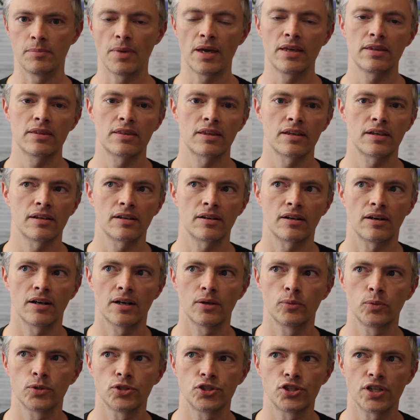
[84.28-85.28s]
main thing I
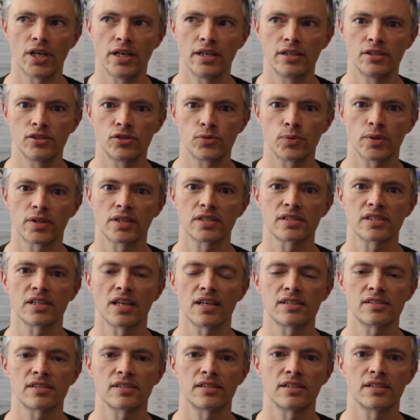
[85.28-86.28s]
would change with this
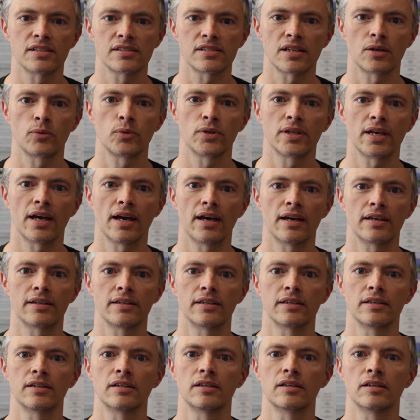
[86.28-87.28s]
lesson is I would add
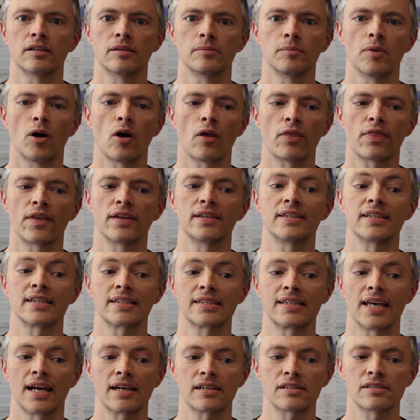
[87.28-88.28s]
in
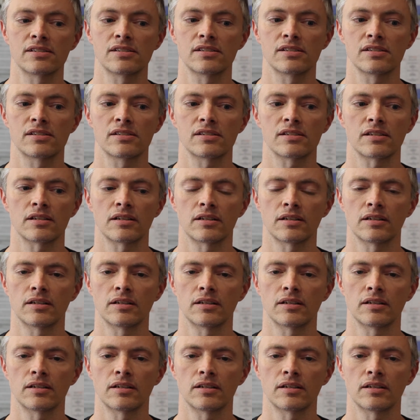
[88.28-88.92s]
authentic texts.